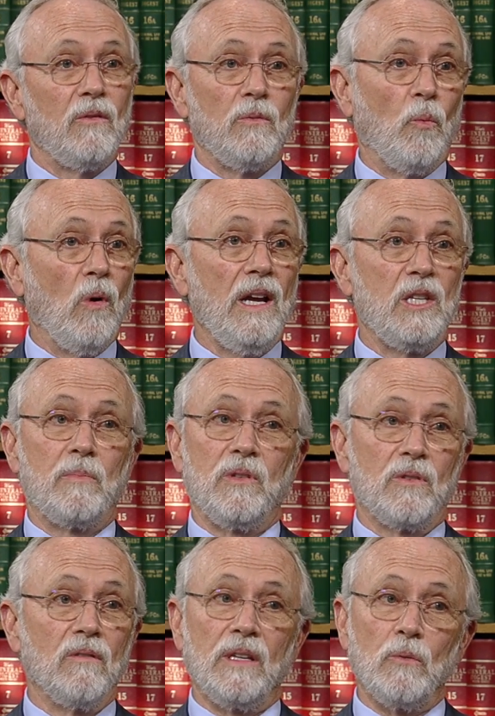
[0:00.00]
whites, but
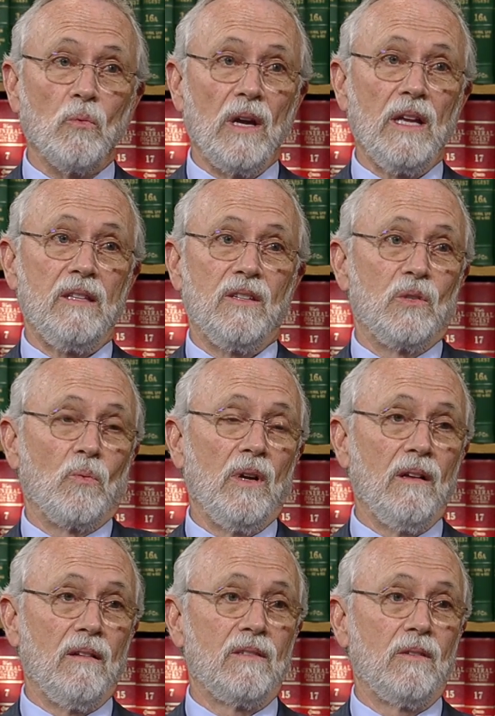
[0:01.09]
certainly reds as
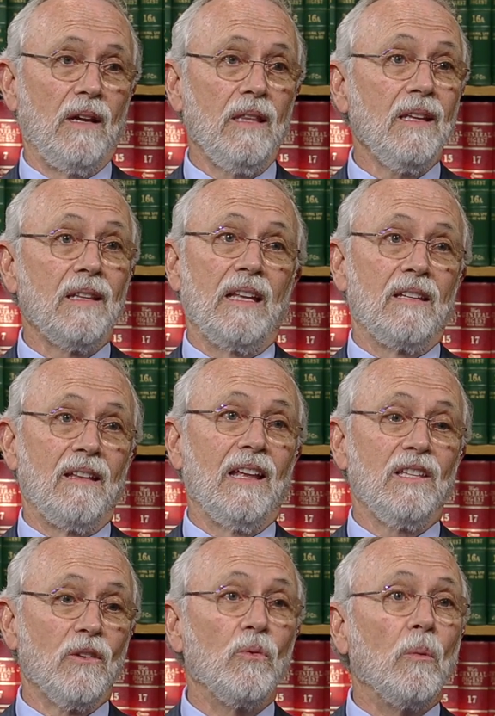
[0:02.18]
well. So I think
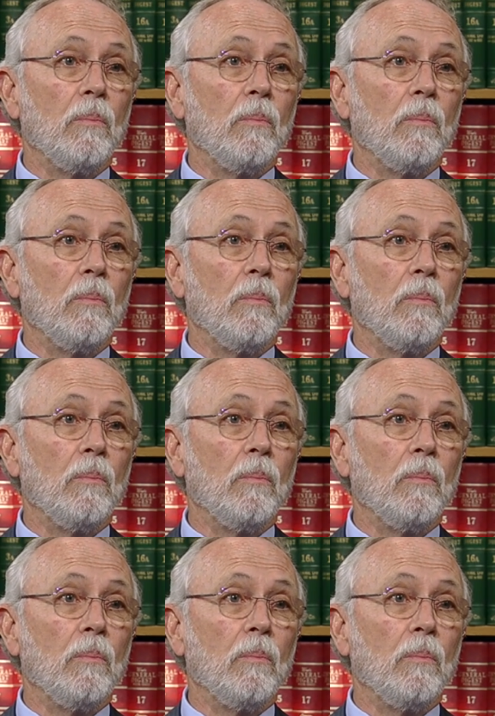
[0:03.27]
that's a real